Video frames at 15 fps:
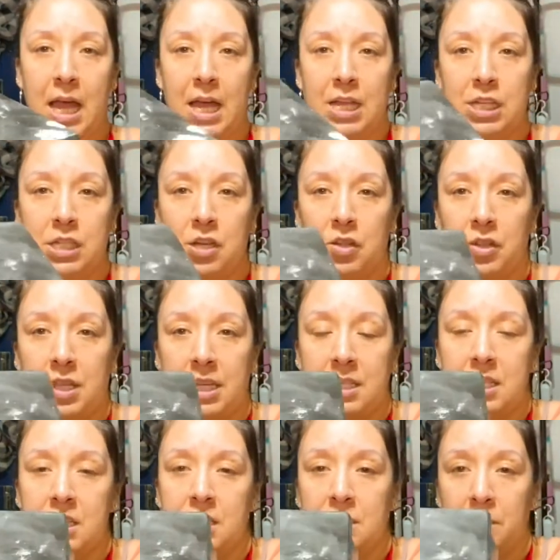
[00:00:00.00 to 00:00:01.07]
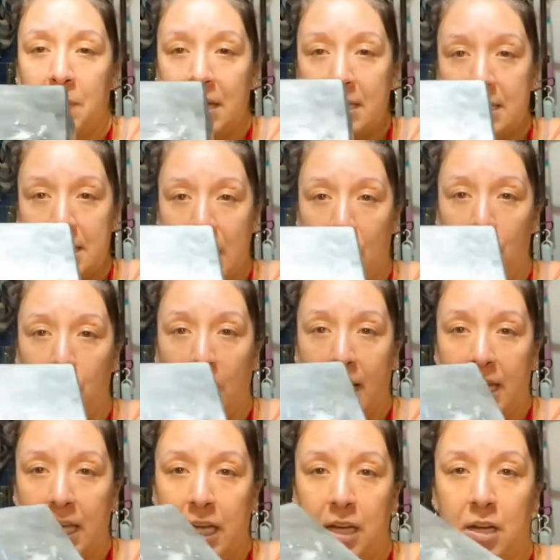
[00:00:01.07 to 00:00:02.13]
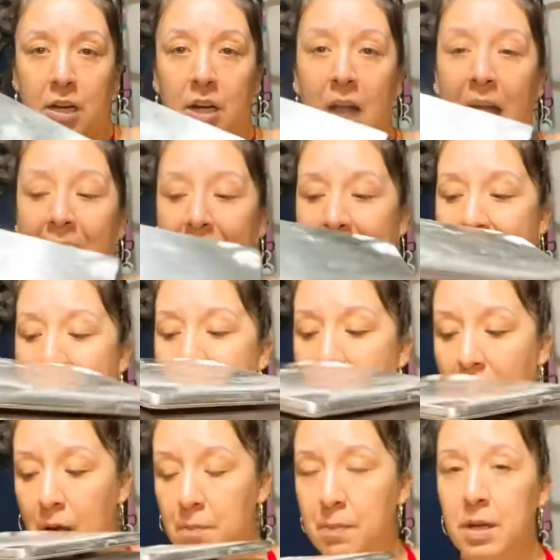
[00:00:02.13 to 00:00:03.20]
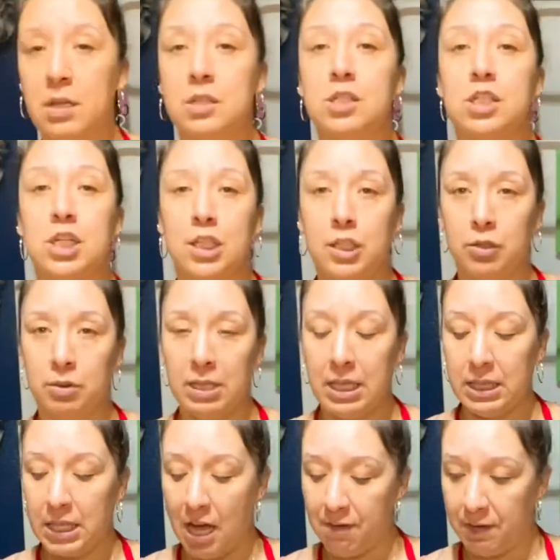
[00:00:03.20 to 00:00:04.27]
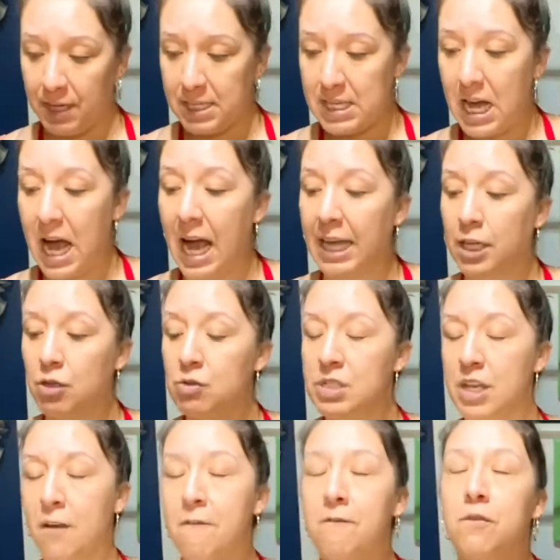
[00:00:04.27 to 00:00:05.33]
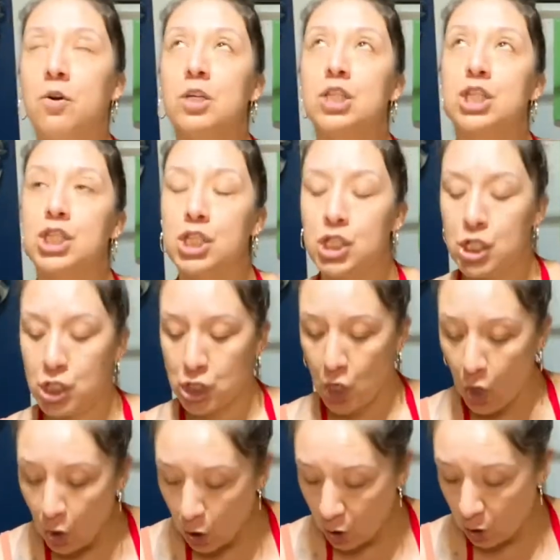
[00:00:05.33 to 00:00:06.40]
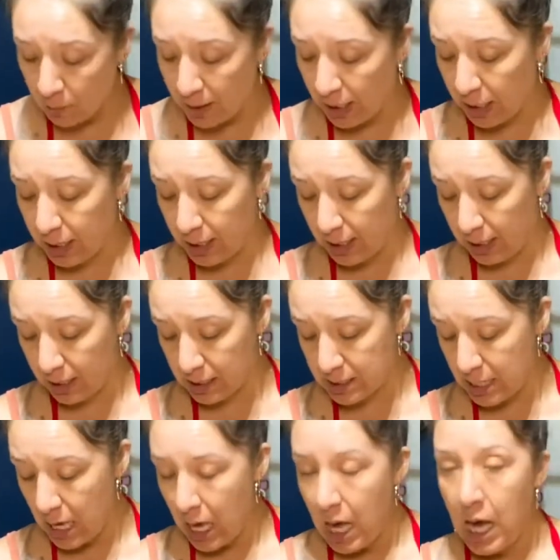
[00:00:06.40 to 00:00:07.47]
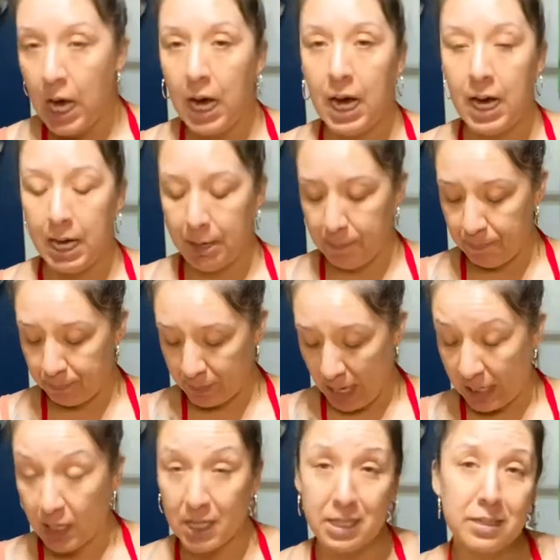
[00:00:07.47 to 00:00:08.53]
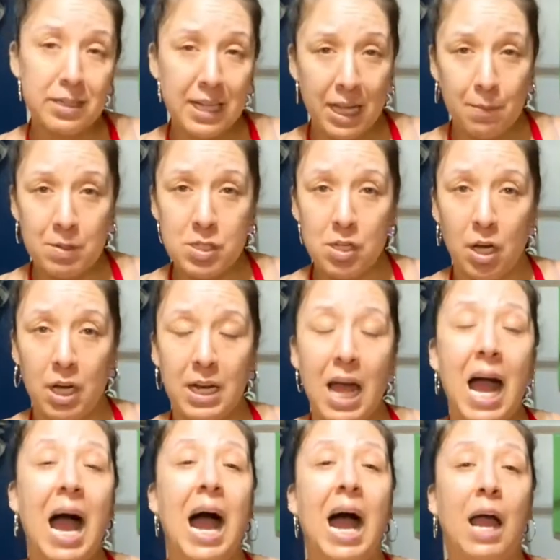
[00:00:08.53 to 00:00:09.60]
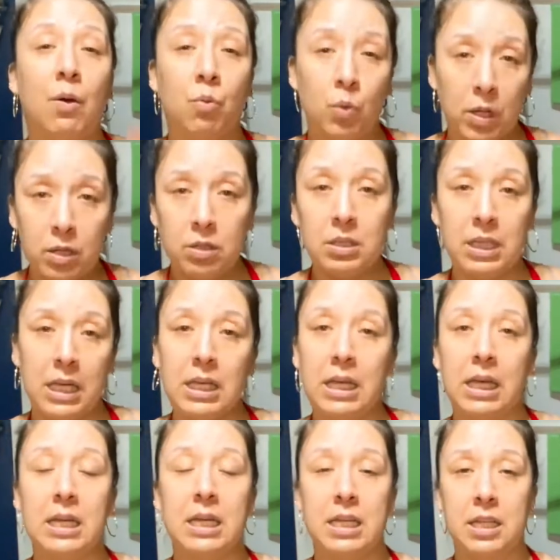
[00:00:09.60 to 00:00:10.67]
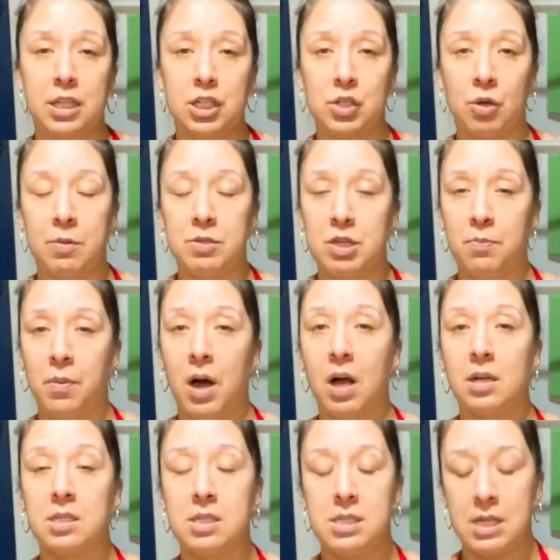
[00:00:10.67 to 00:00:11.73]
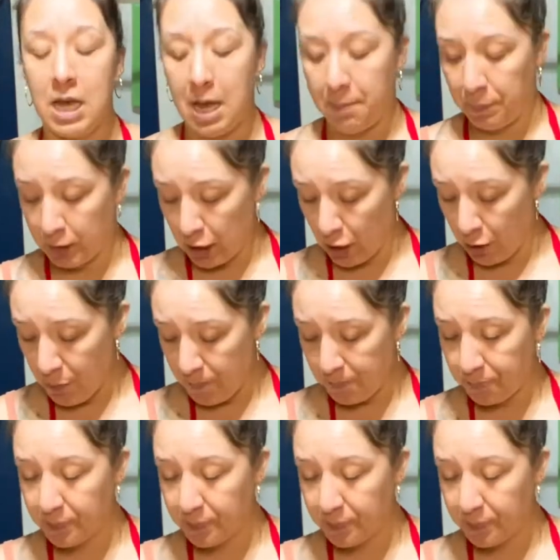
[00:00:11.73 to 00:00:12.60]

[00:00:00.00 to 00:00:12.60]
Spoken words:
So this is my scale right here. I absolutely love it. I use it for so many things. I got it on Amazon. I will link it in the description box below.